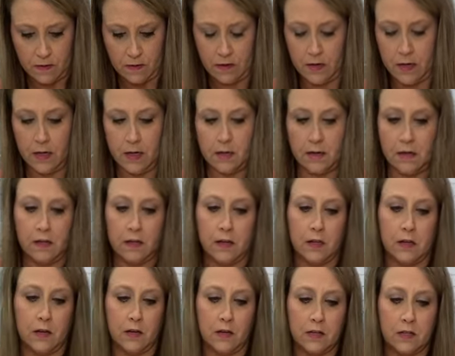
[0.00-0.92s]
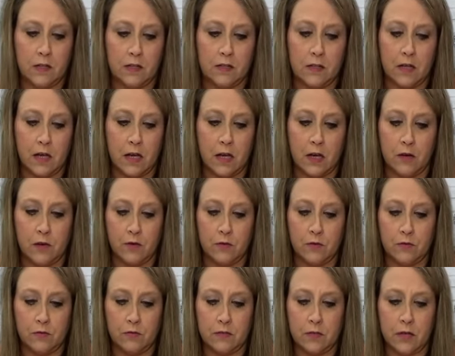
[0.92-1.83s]
All right, and there's his
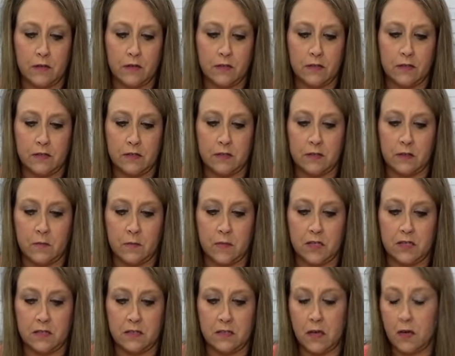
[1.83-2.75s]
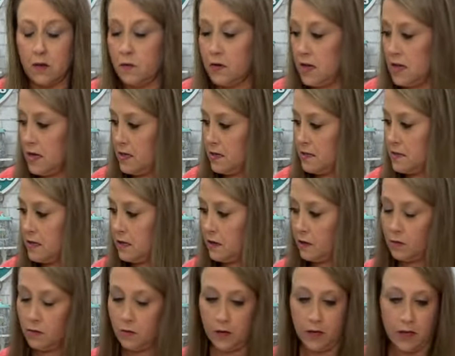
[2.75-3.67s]
nose. Y'all, this is going to be so easy
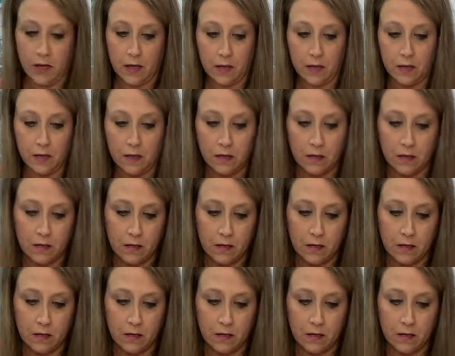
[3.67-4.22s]
and quick.